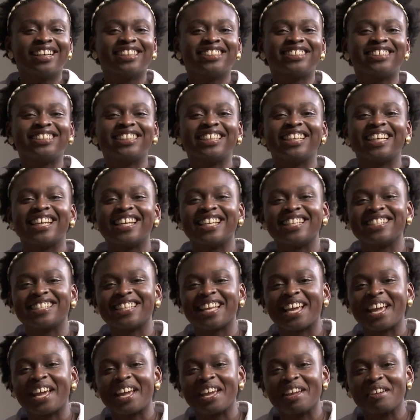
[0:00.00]
She is
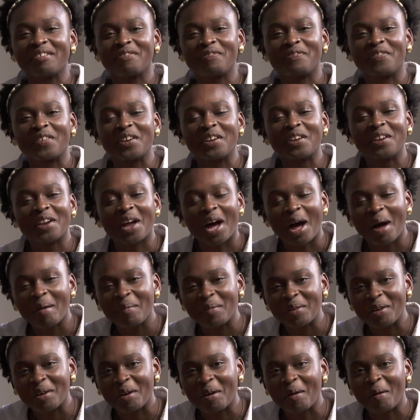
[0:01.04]
a
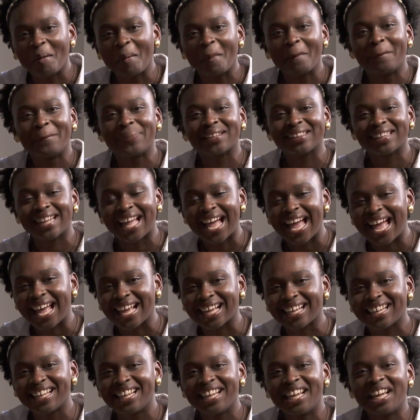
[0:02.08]
phenomenal
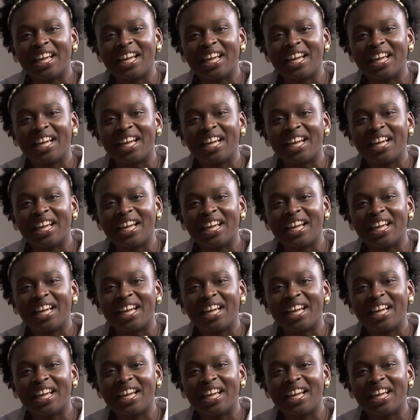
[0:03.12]
black